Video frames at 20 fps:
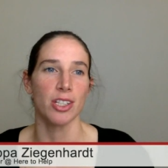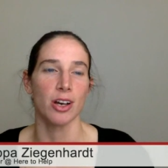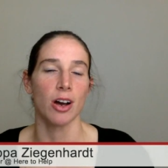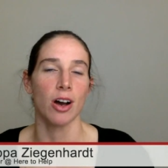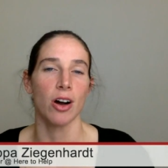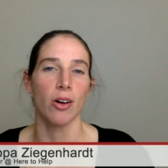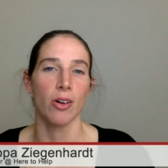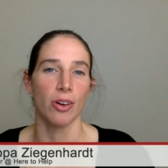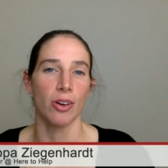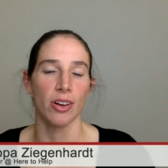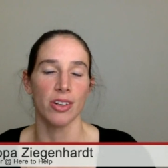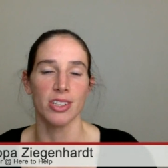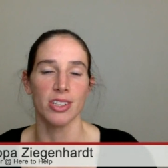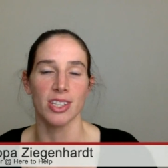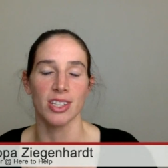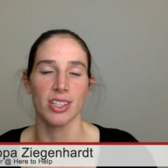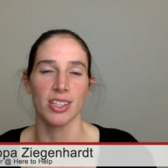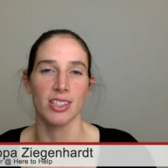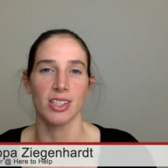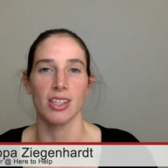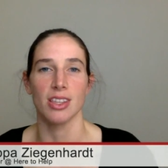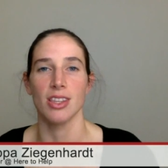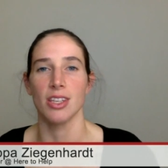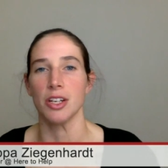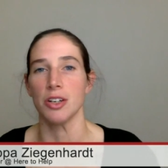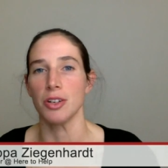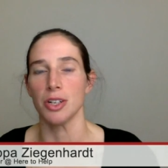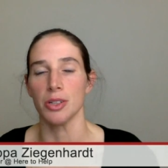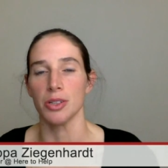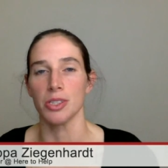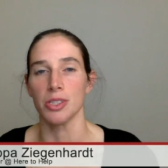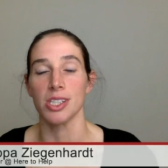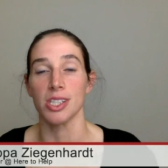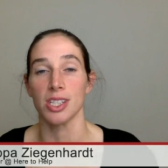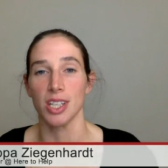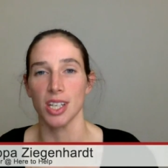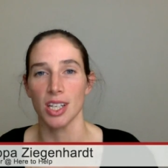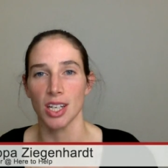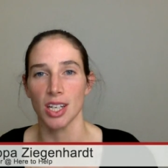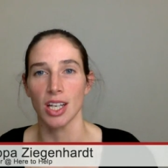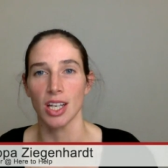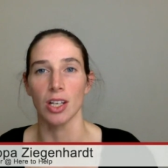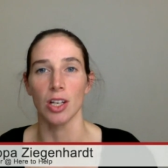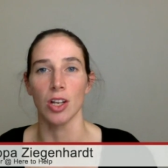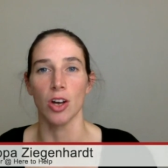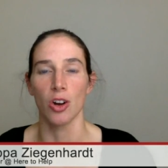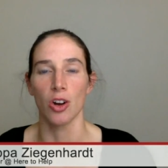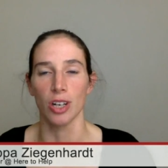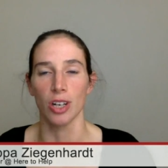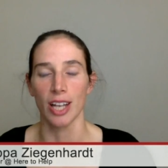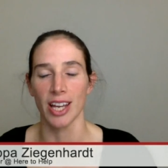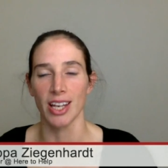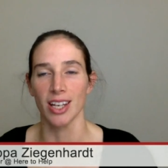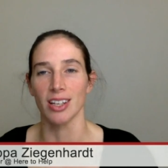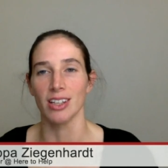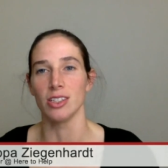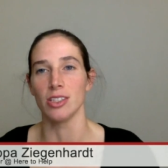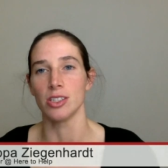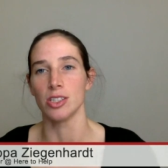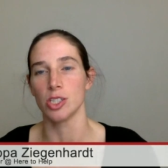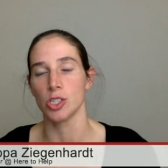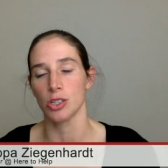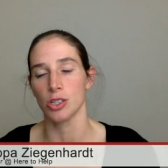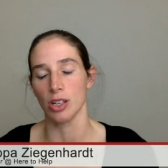to hold on to this ethereal, skinny, long-legged,